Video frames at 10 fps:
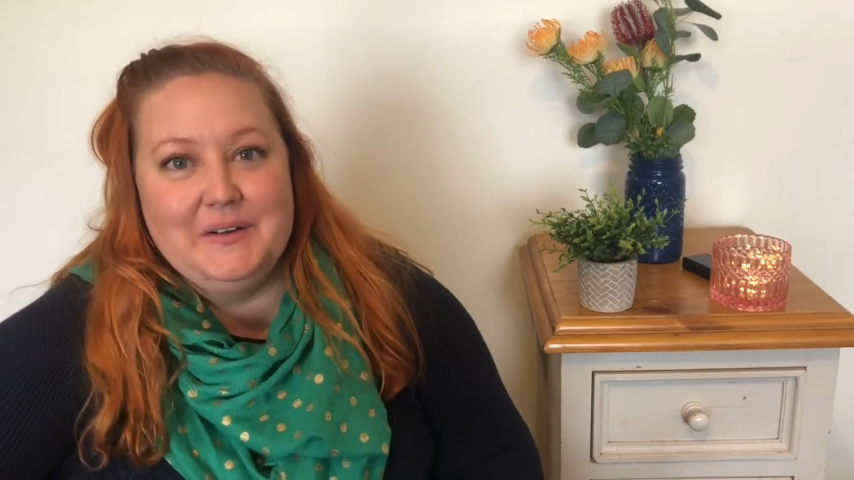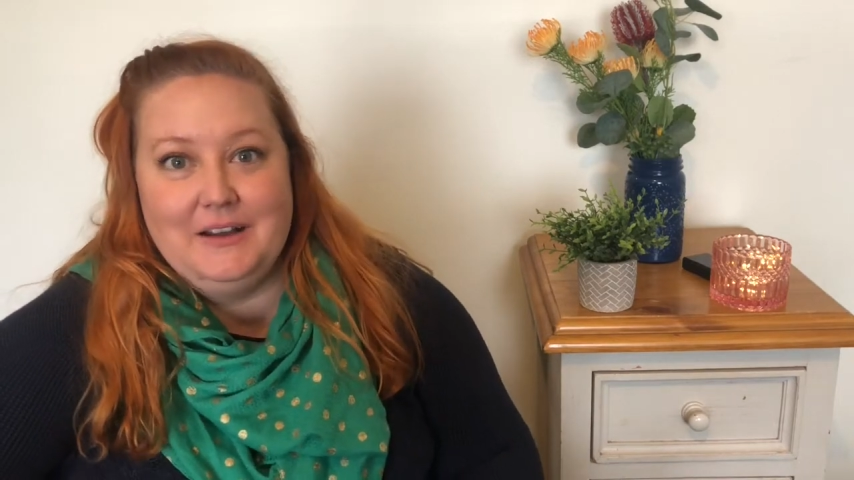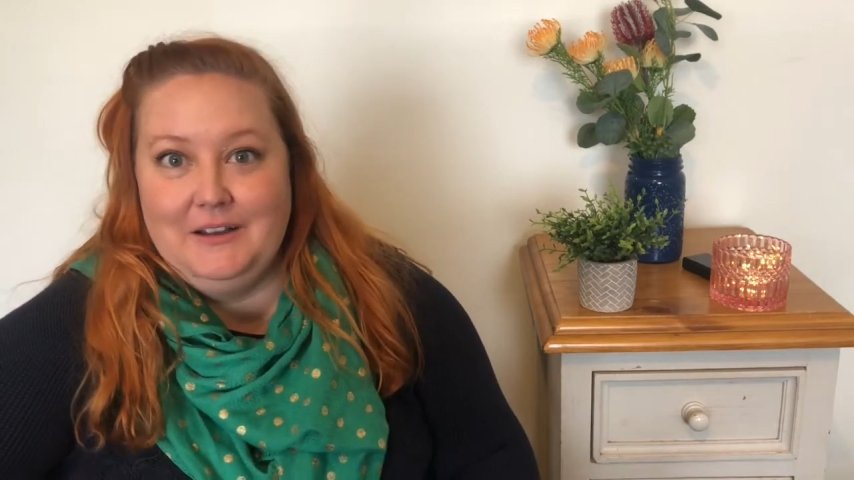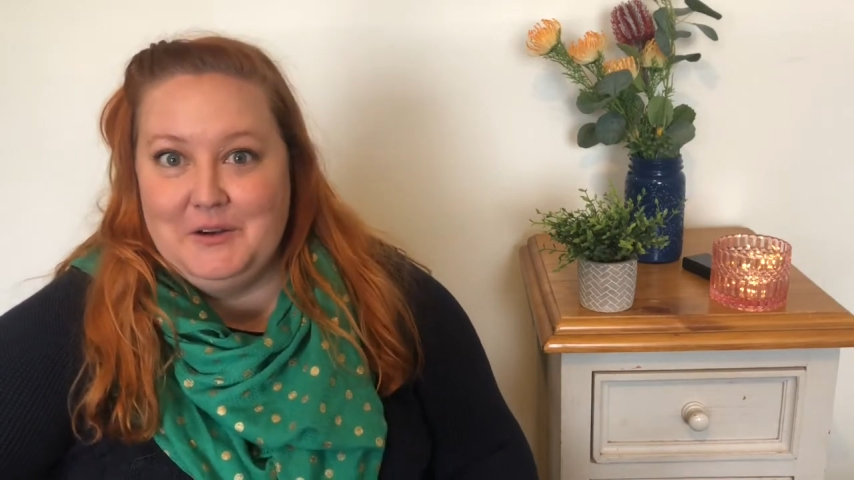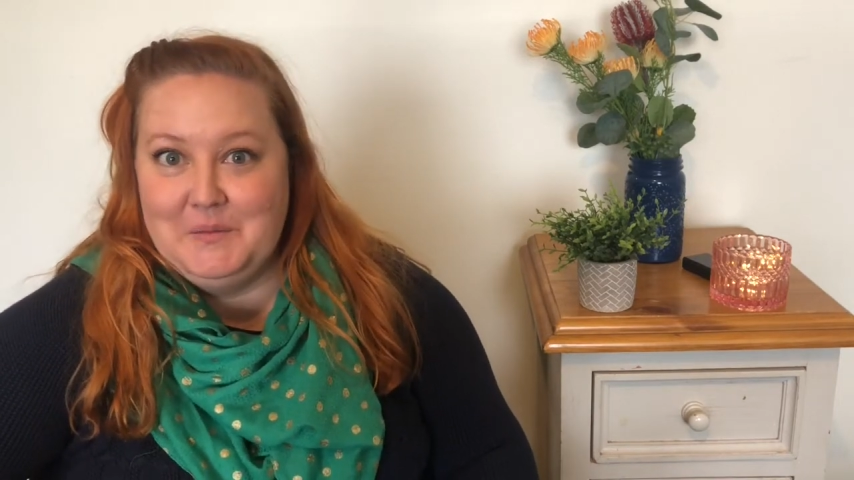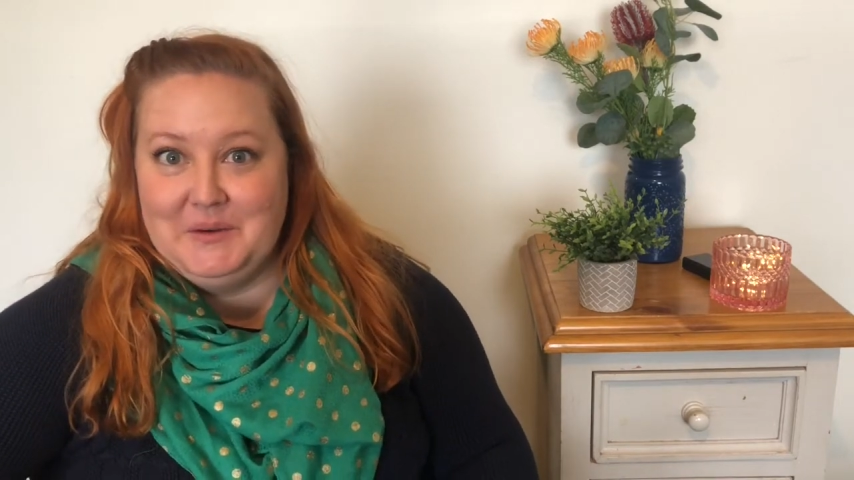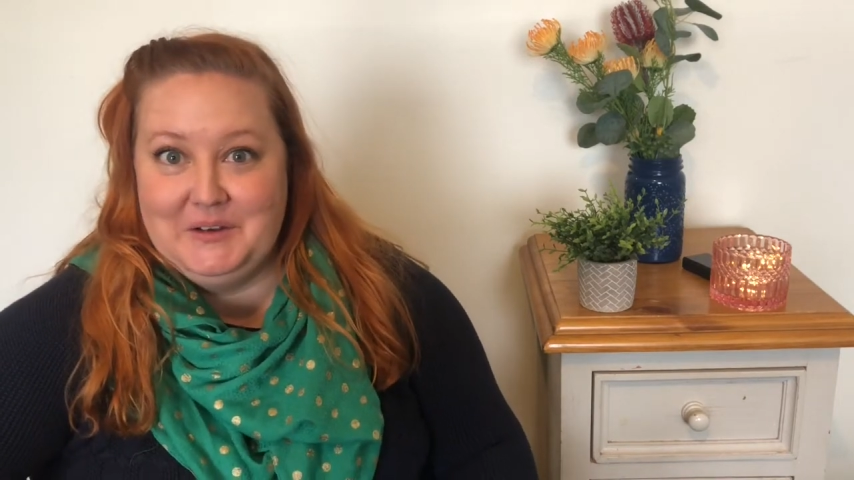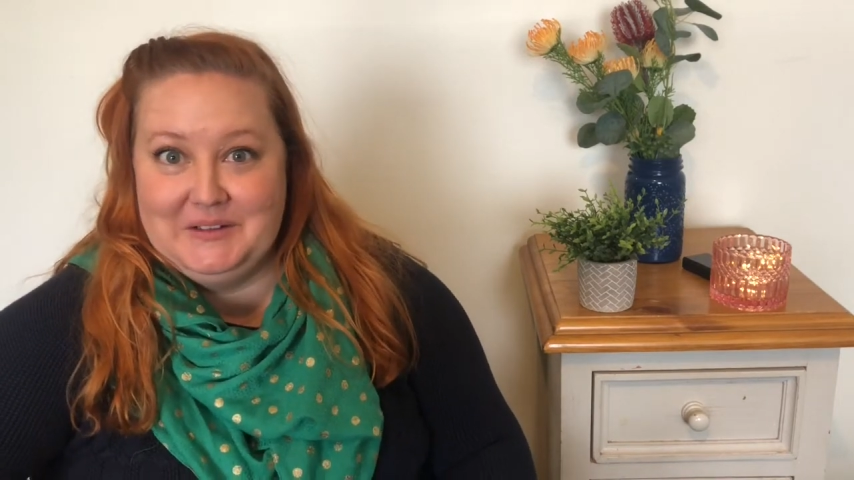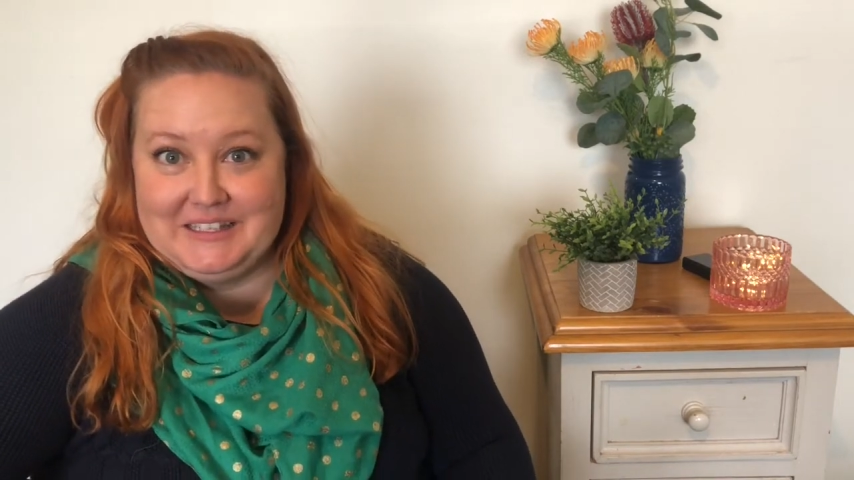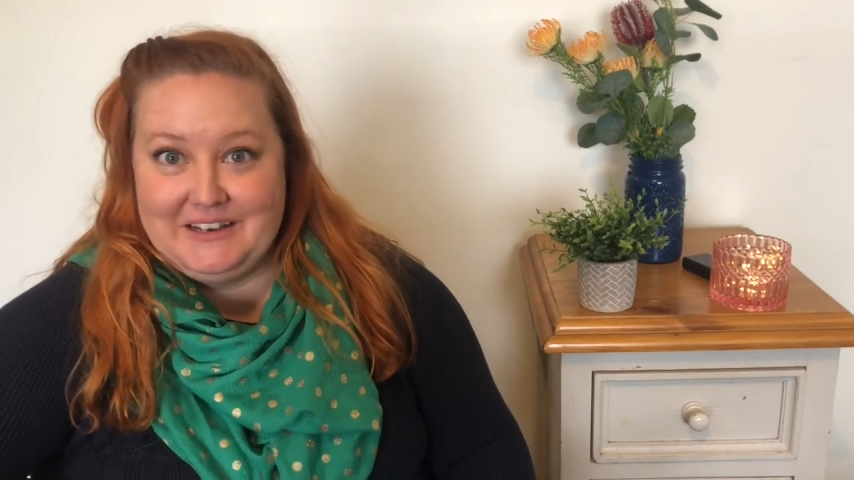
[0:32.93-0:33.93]
I hope we
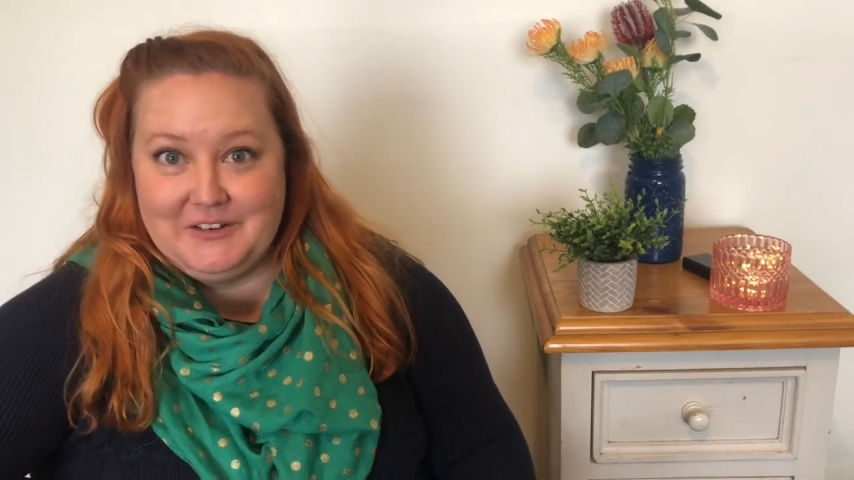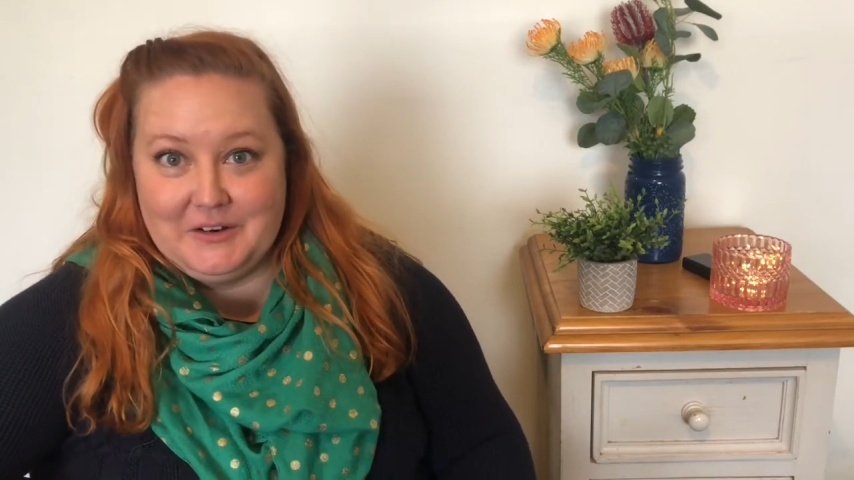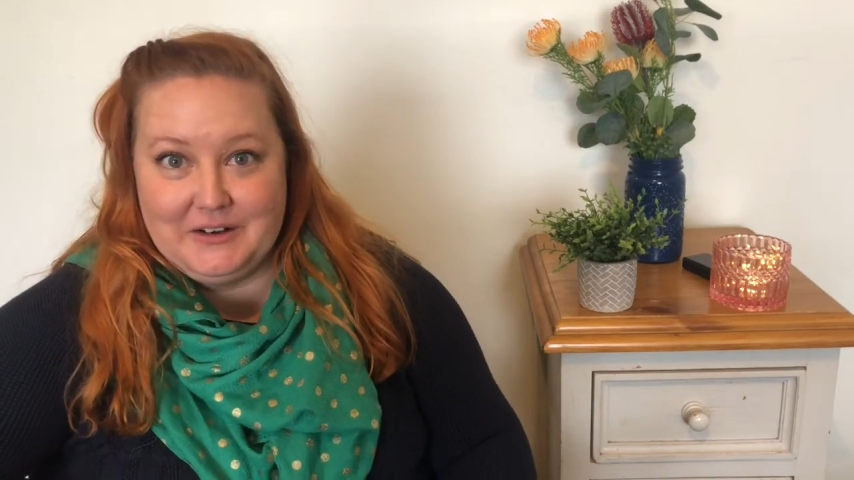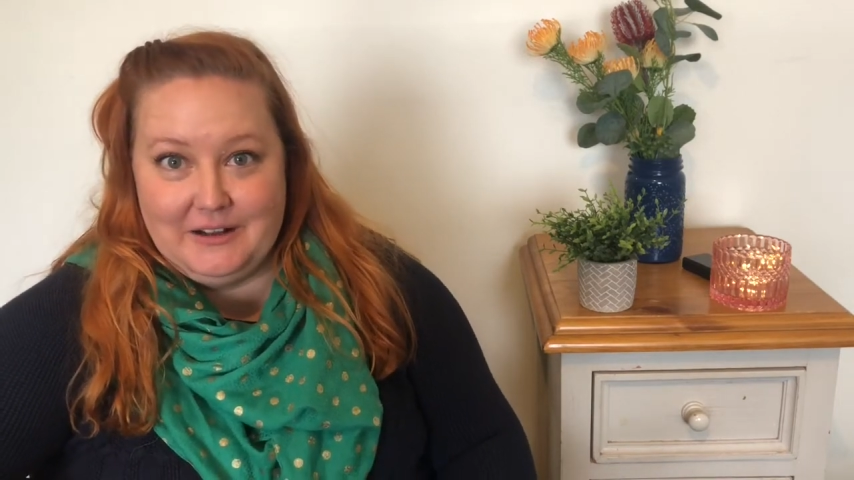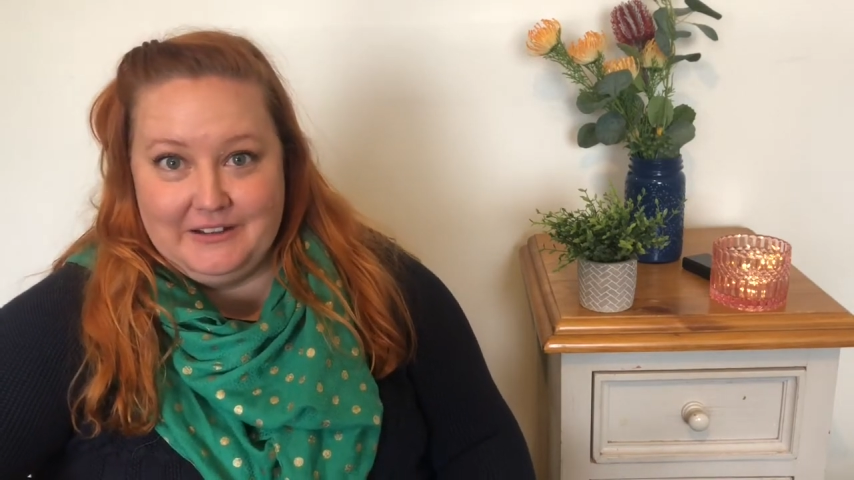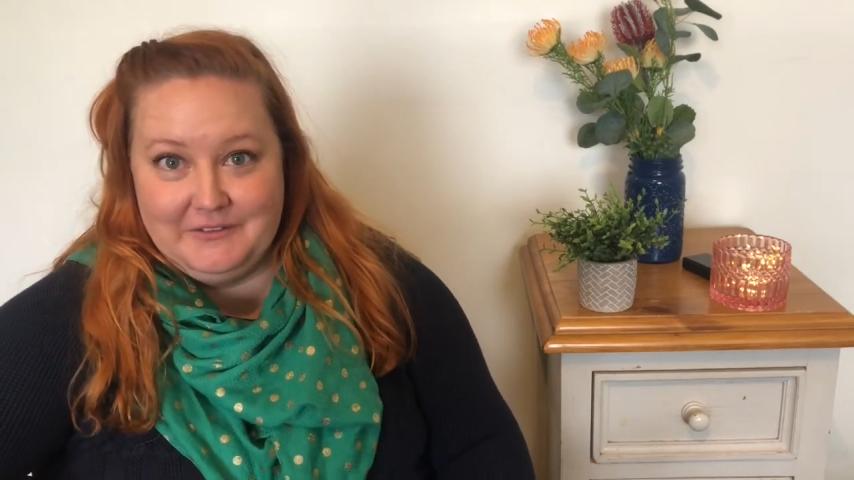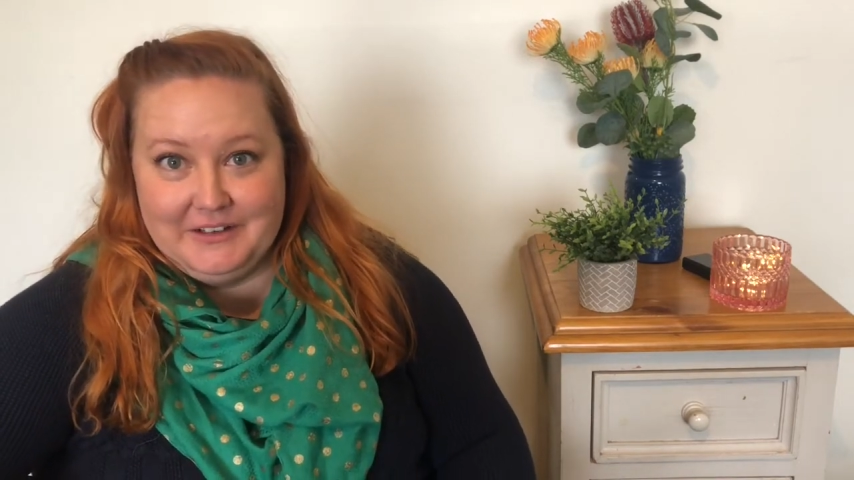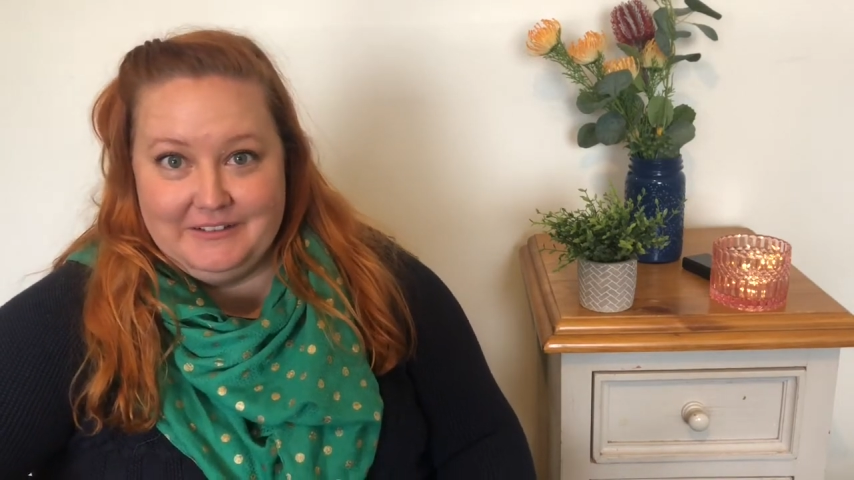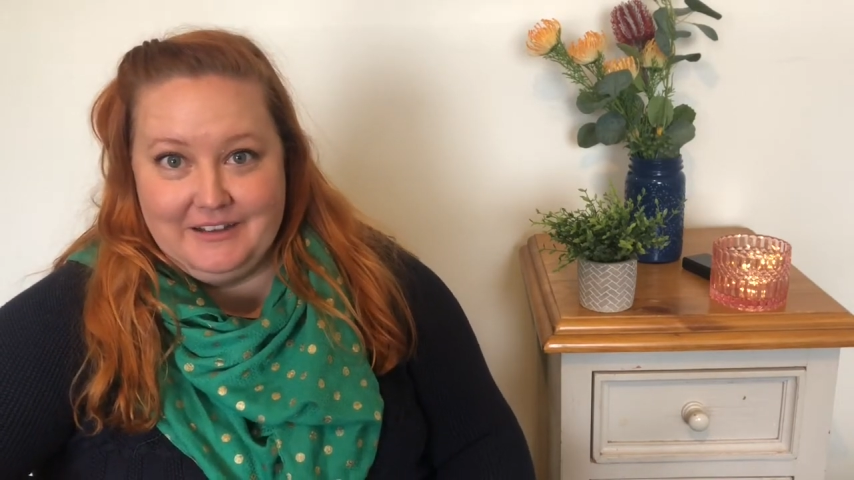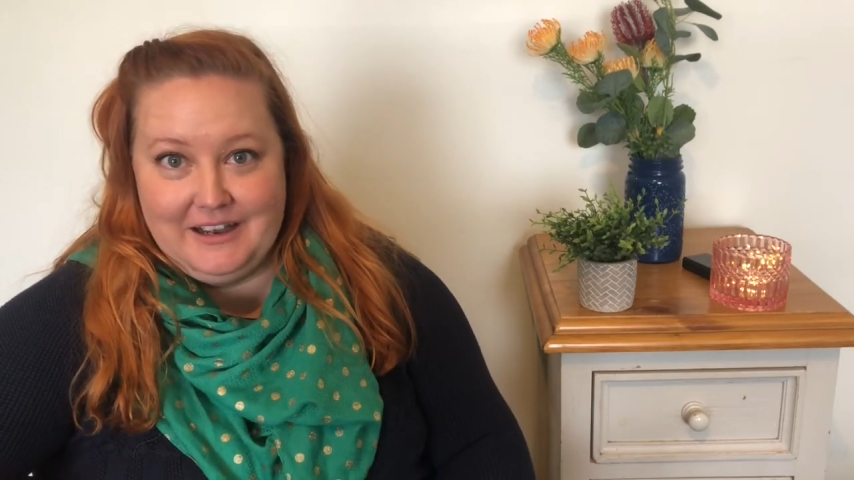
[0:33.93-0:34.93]
don't see a crocodile in
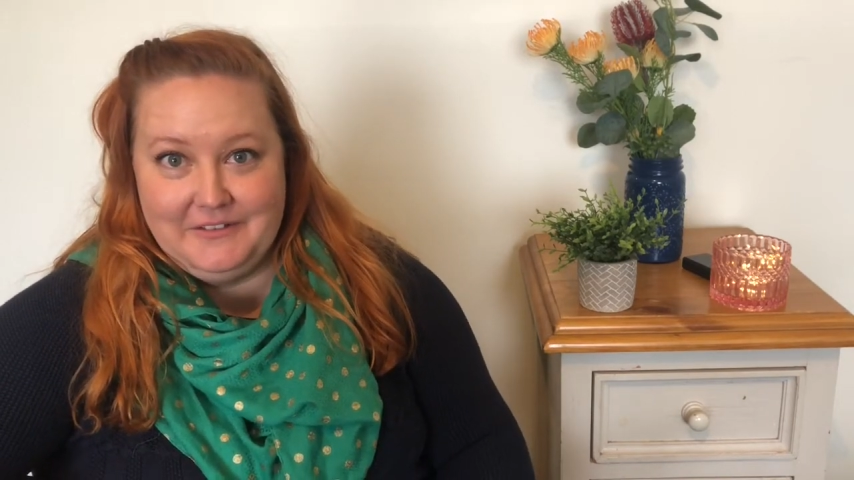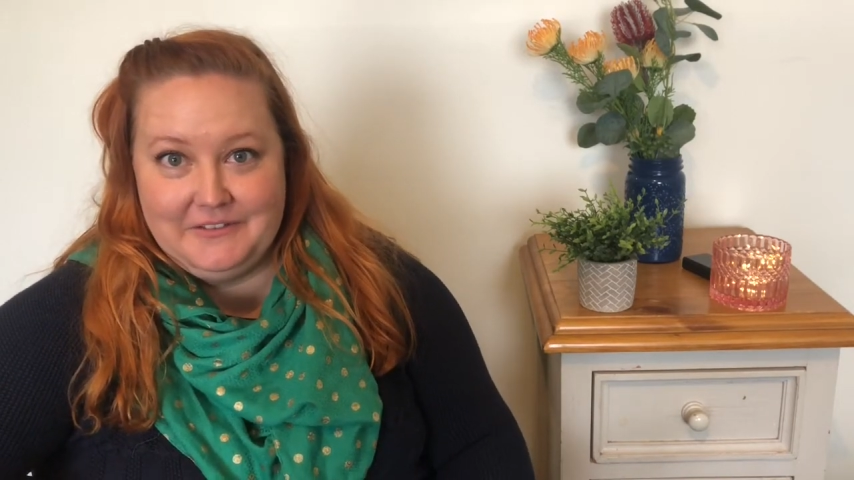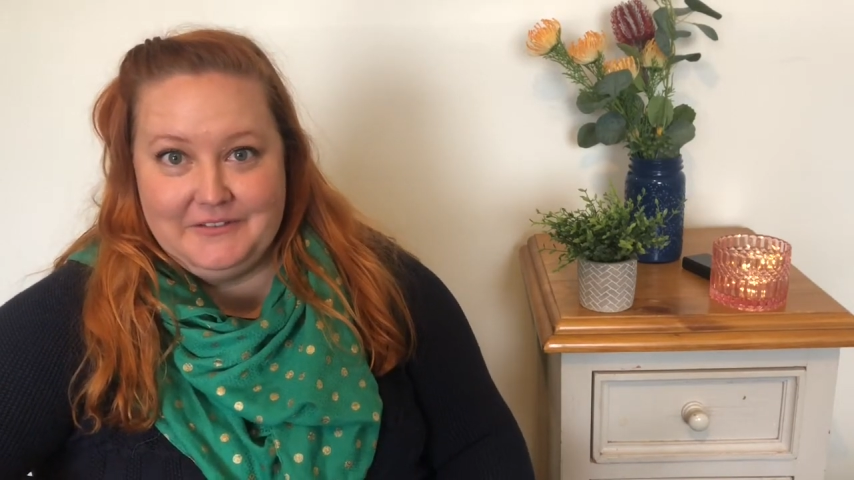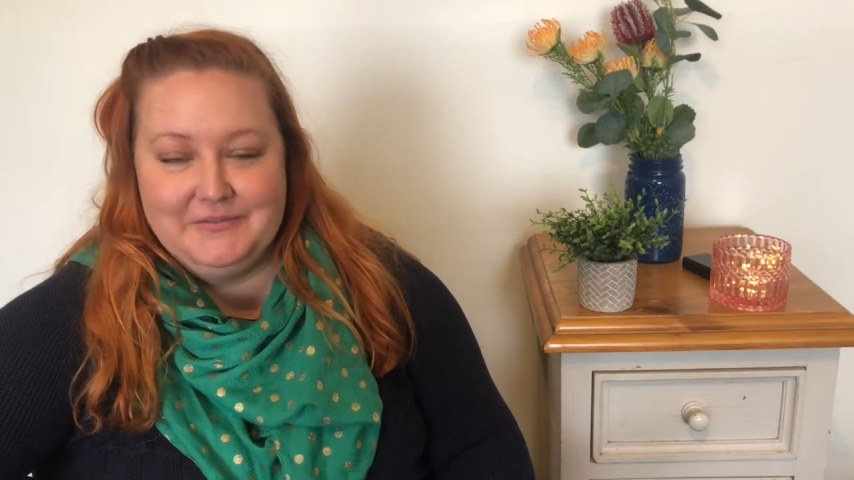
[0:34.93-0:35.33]
real life.